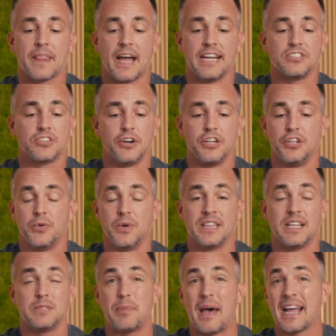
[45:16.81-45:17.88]
I started doing
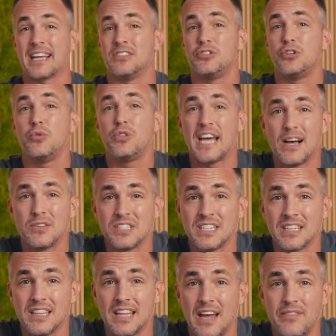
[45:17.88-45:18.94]
this back in
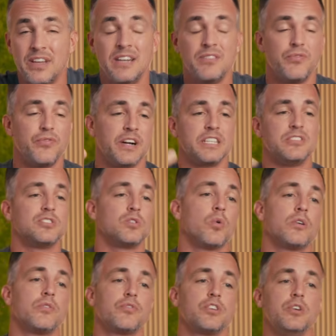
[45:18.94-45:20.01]
2011. Funny
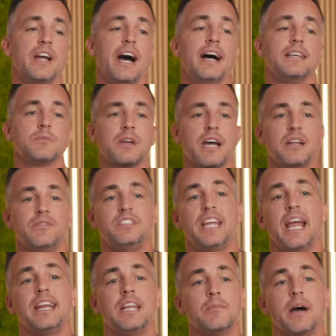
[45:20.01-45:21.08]
story for you guys. I'm kind of
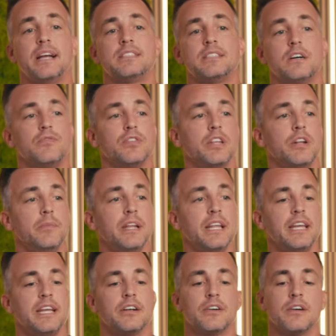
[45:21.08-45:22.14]
dating myself a little bit
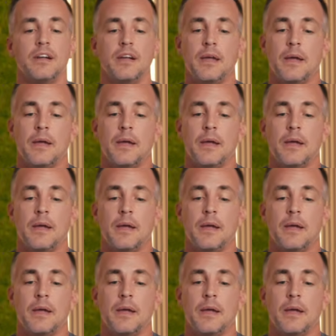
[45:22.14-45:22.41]
here.